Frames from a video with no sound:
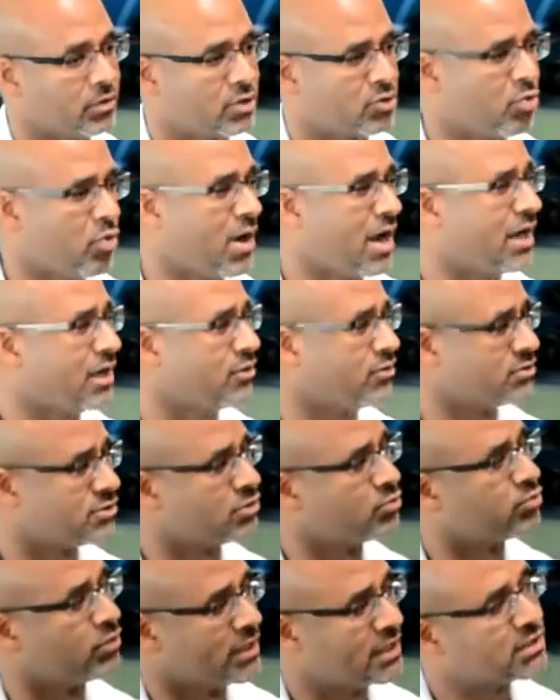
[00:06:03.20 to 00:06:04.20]
requires a
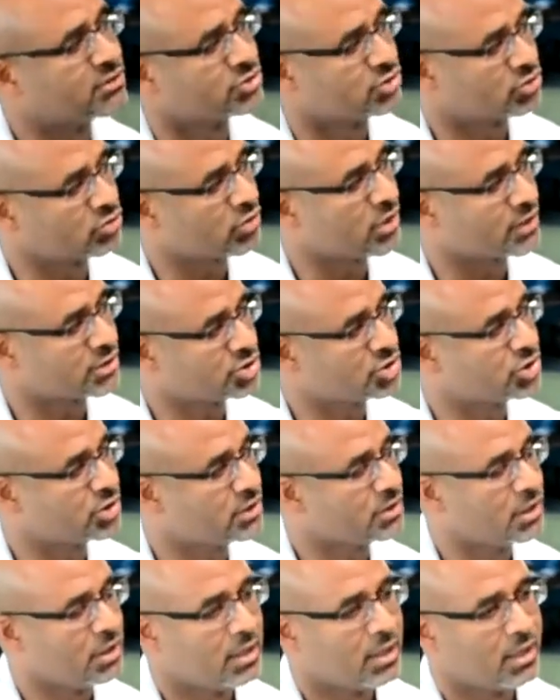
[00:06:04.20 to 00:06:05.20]
reconstruction.
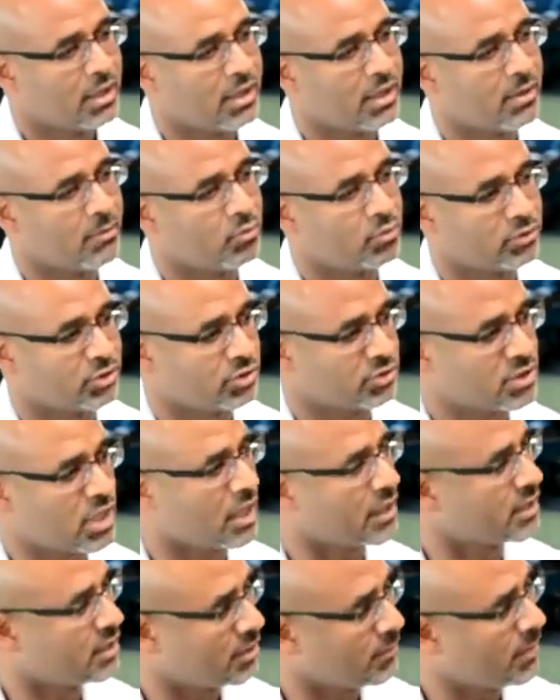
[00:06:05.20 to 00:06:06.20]
When you're
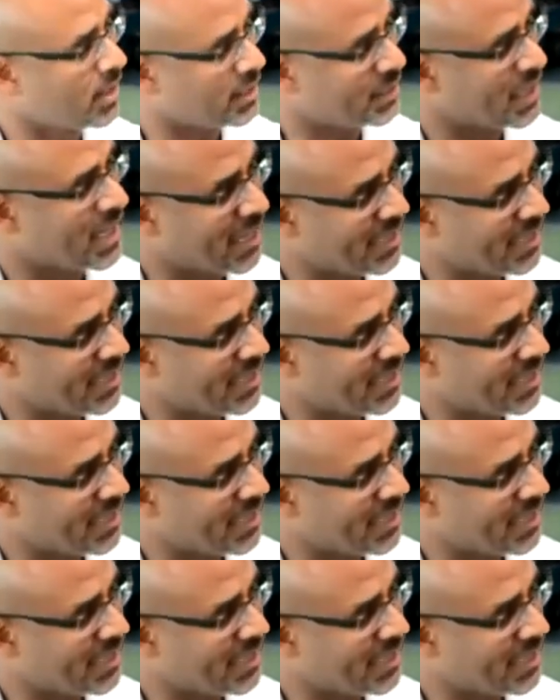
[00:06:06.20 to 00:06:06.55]
talking about an